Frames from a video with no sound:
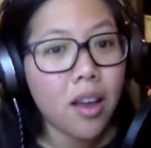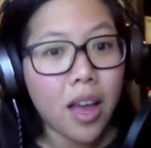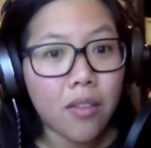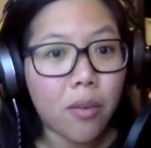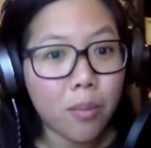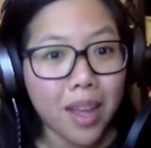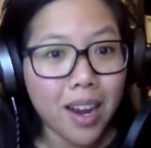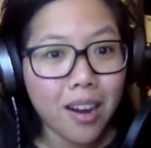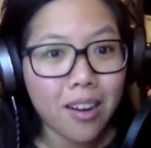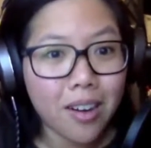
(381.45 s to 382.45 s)
And from
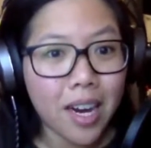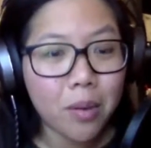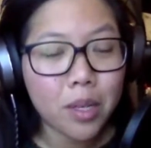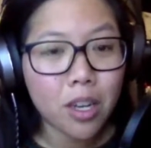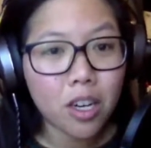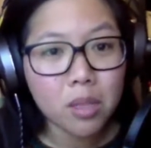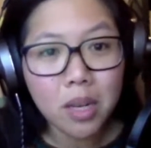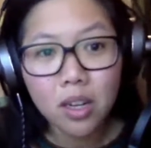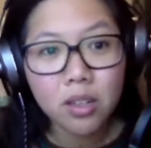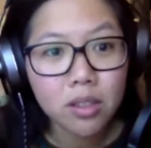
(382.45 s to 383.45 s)
there, right, we talked
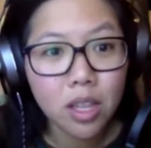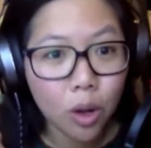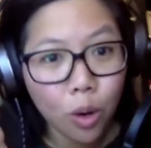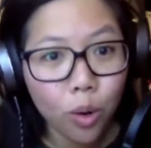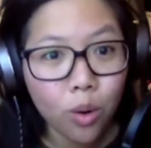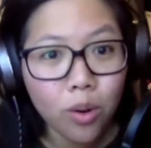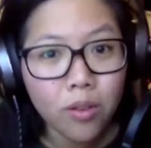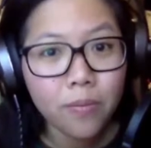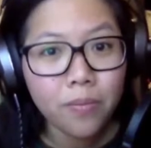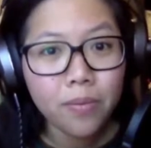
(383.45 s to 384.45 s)
about the who
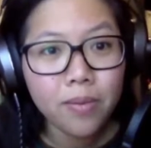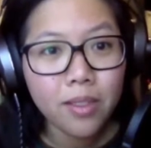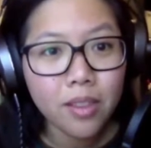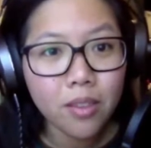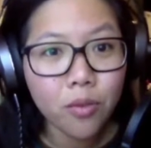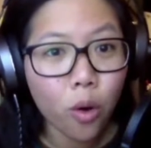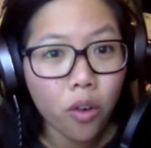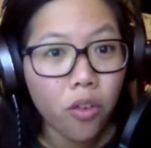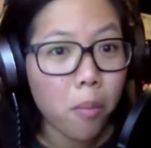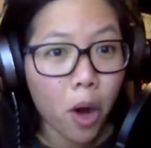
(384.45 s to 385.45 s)

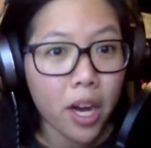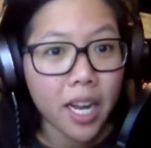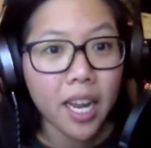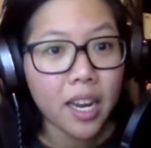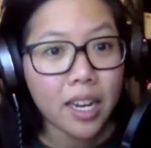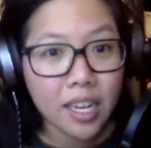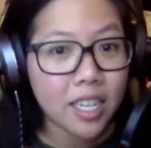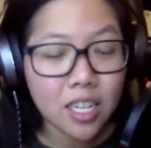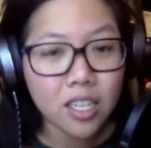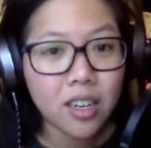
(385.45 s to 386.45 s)
for marketing and the
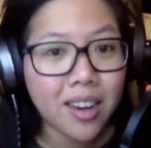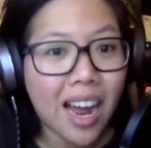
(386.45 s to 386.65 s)
attention.